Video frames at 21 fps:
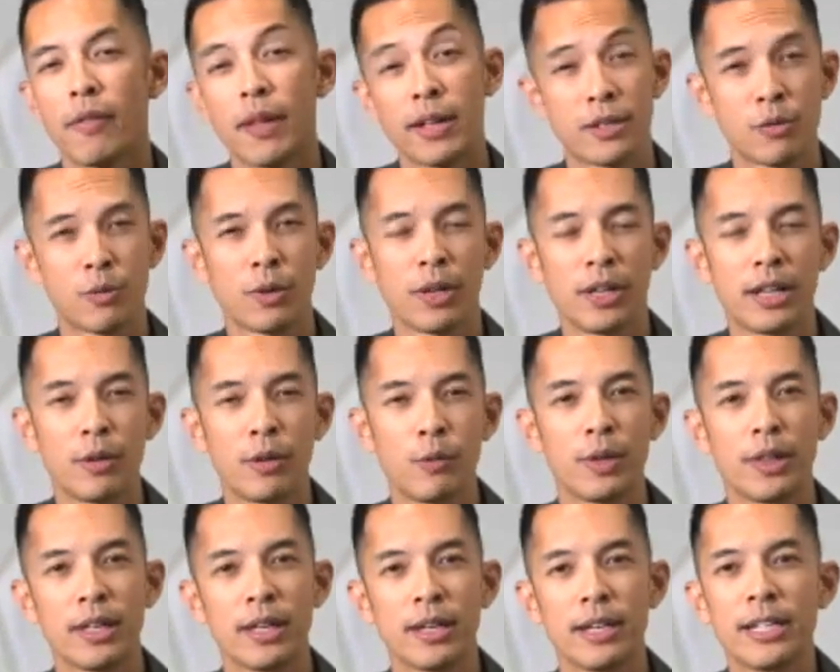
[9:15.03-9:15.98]
That's really
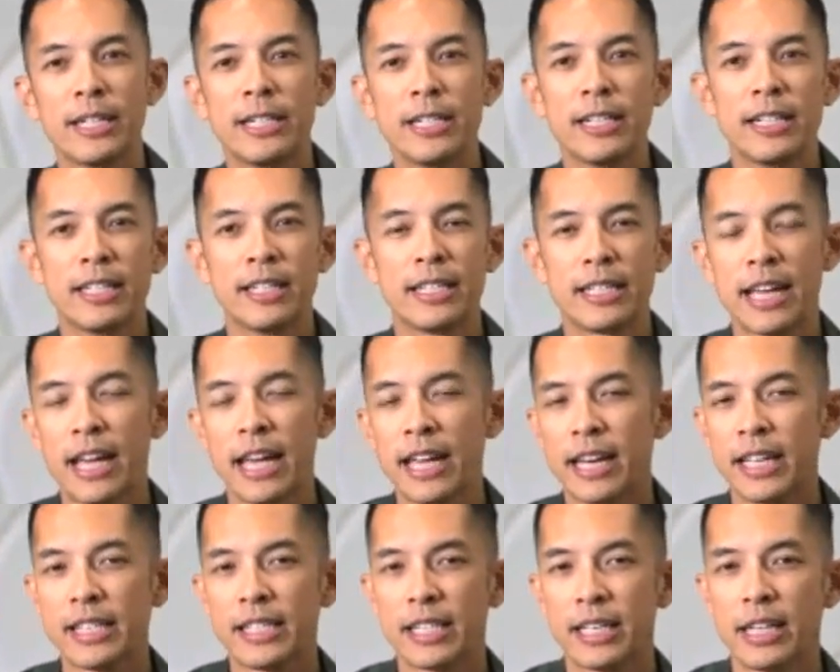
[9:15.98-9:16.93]
with the
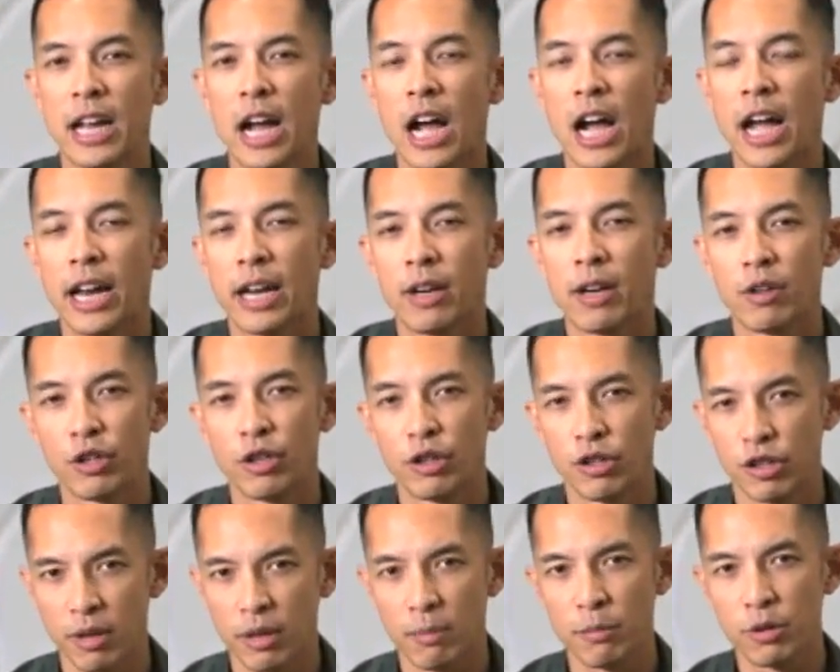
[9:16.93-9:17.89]
Z8 and Z9.
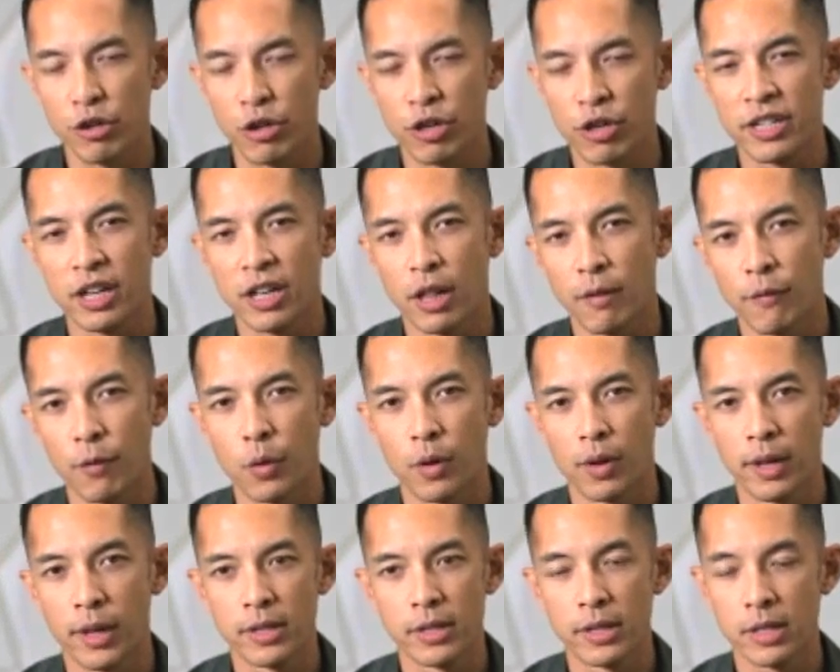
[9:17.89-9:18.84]
Some certain telephoto
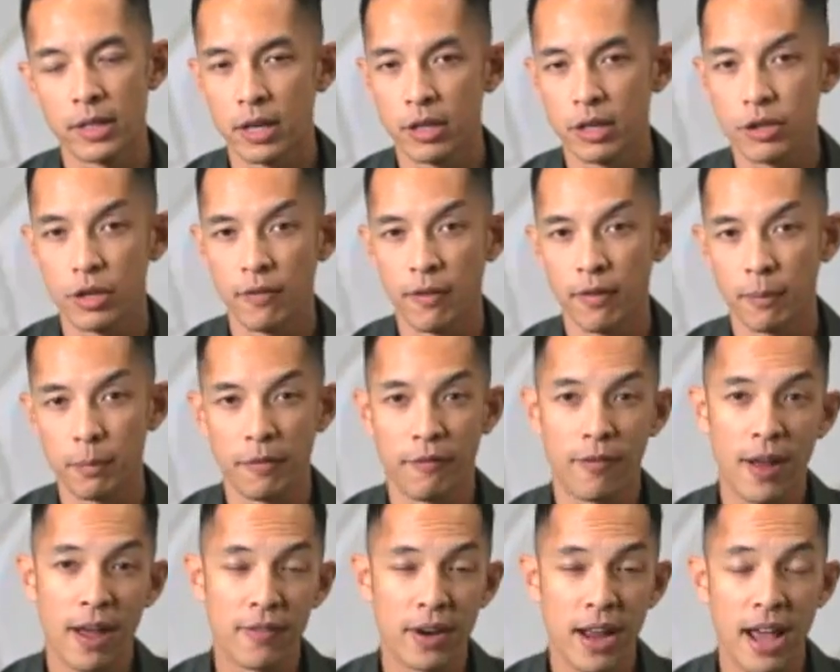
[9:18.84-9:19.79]
lenses can achieve up to
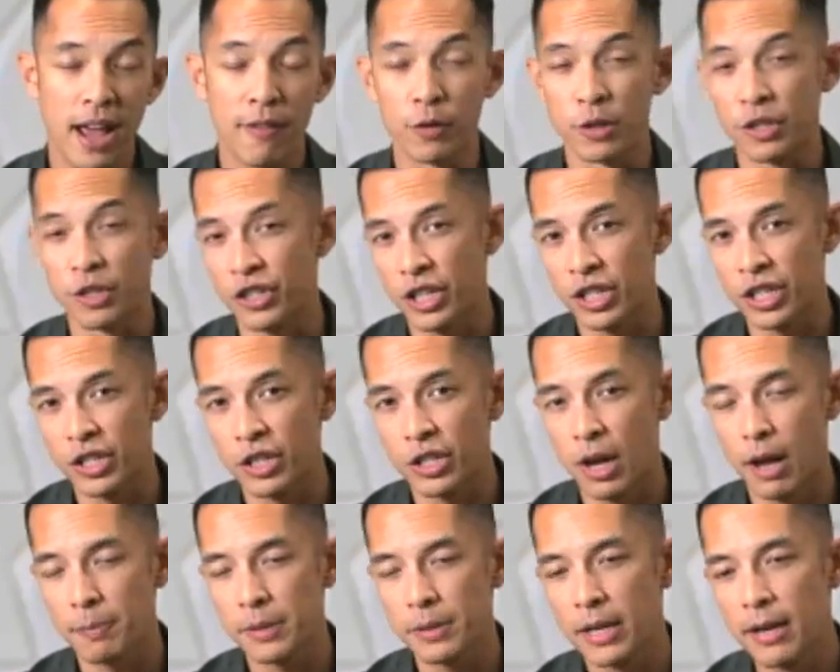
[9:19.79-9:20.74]
5.5 or 6
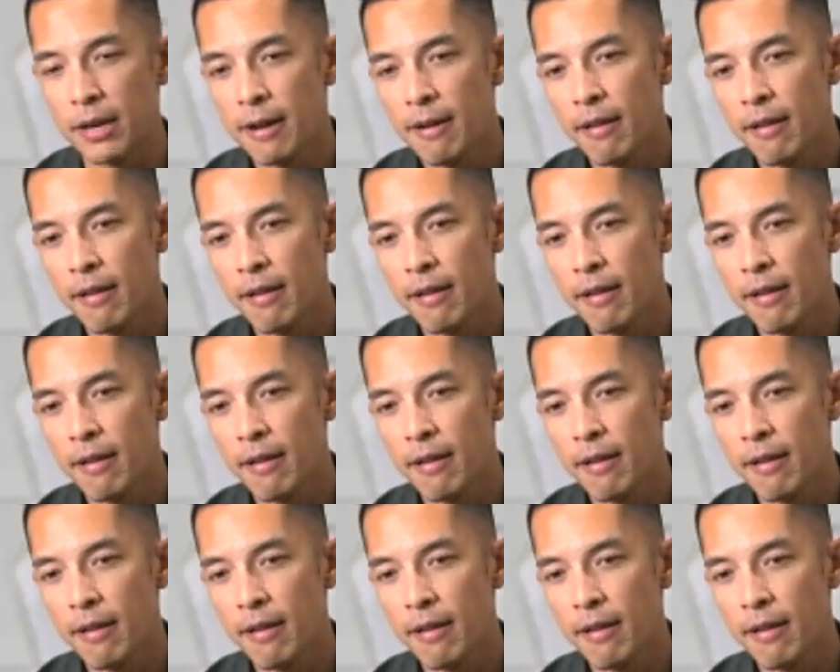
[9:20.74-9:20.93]
stops.